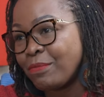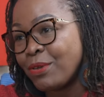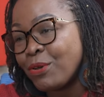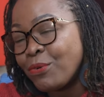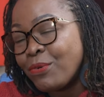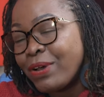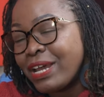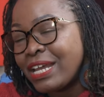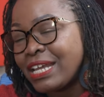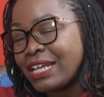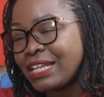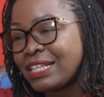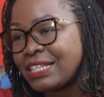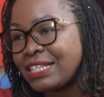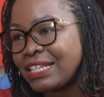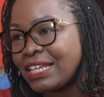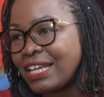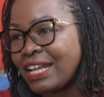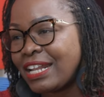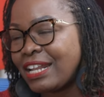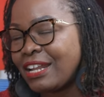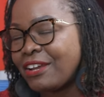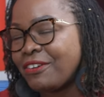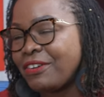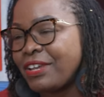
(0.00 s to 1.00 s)
But why is
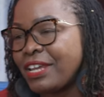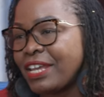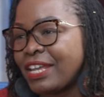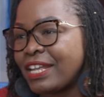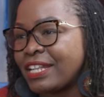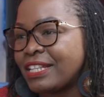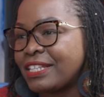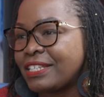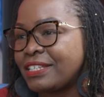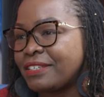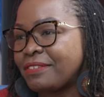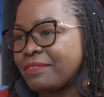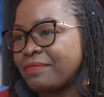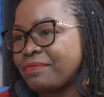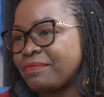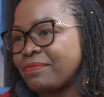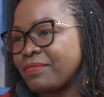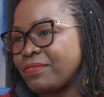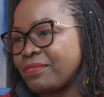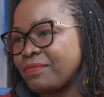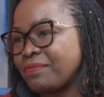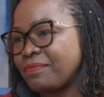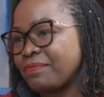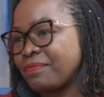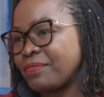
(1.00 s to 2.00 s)
he allowing it?
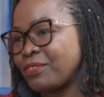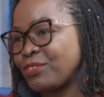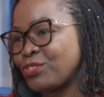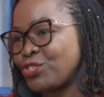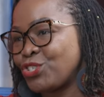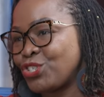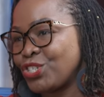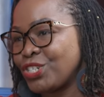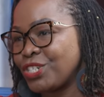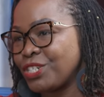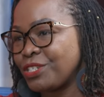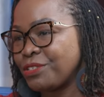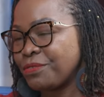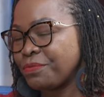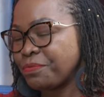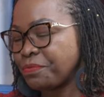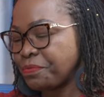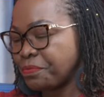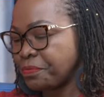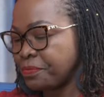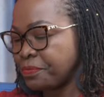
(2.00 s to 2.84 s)
Or she?